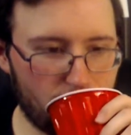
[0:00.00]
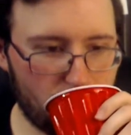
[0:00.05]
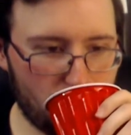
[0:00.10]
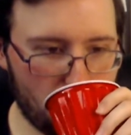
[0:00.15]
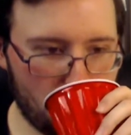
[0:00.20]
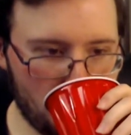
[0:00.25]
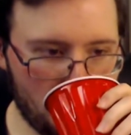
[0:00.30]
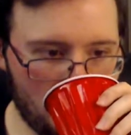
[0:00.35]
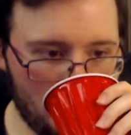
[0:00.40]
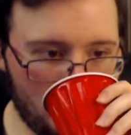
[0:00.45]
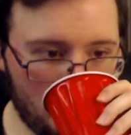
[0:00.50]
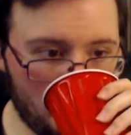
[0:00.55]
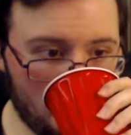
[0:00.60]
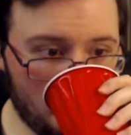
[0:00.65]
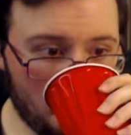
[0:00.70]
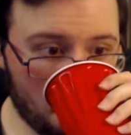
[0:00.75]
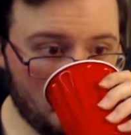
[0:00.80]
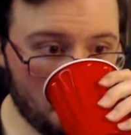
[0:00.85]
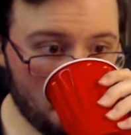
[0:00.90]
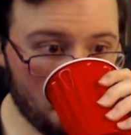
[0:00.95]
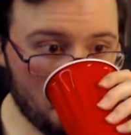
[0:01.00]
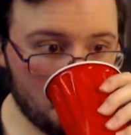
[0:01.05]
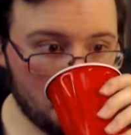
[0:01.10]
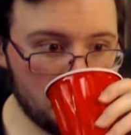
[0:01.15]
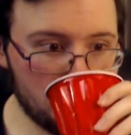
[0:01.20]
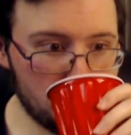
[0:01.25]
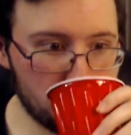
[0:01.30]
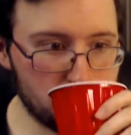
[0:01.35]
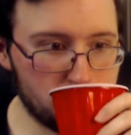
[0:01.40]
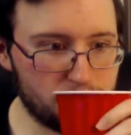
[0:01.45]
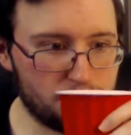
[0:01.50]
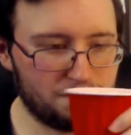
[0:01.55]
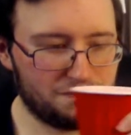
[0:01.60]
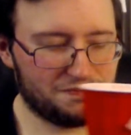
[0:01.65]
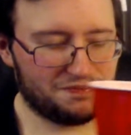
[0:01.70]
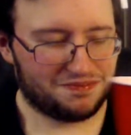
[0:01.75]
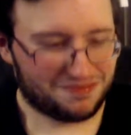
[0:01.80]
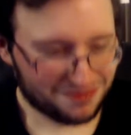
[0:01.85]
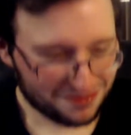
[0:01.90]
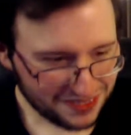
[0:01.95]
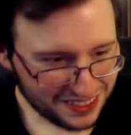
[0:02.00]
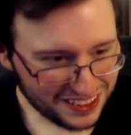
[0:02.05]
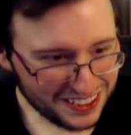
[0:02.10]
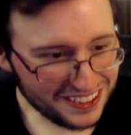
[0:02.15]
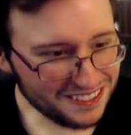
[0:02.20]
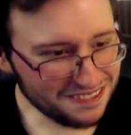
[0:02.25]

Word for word: Good to see you, Paul. You look well, Dad.